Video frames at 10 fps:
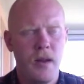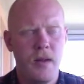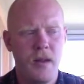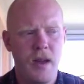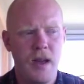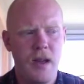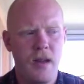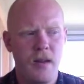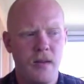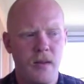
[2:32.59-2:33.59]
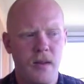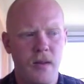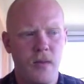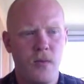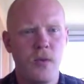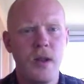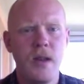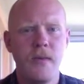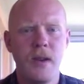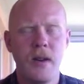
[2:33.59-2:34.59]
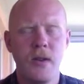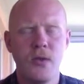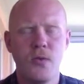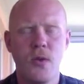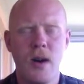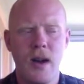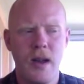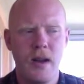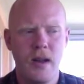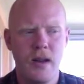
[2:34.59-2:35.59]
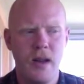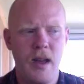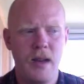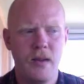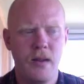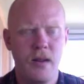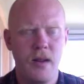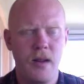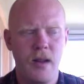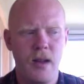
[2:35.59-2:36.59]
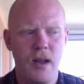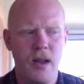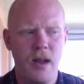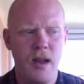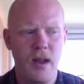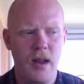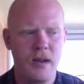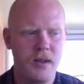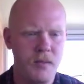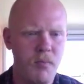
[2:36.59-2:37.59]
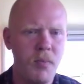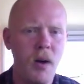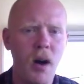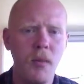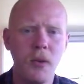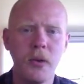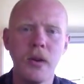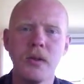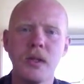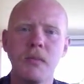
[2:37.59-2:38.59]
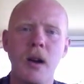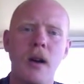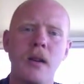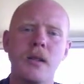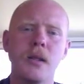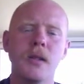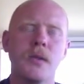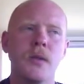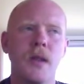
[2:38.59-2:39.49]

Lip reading: They weave and intertwine and just pummel your subconscious